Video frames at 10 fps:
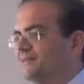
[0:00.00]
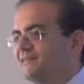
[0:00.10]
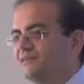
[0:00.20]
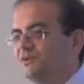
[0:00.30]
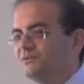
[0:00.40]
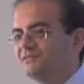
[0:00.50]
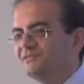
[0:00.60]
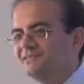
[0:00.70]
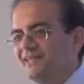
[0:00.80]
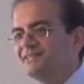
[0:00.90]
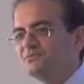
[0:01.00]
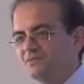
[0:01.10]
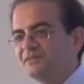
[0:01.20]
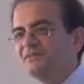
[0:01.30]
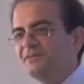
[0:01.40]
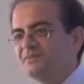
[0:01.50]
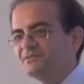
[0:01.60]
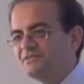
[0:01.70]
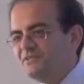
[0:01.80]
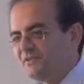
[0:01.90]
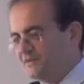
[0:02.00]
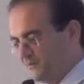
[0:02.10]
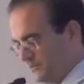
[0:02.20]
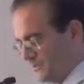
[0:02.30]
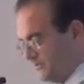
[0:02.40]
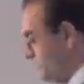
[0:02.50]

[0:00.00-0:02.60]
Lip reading: they know since last week that I was here how much I've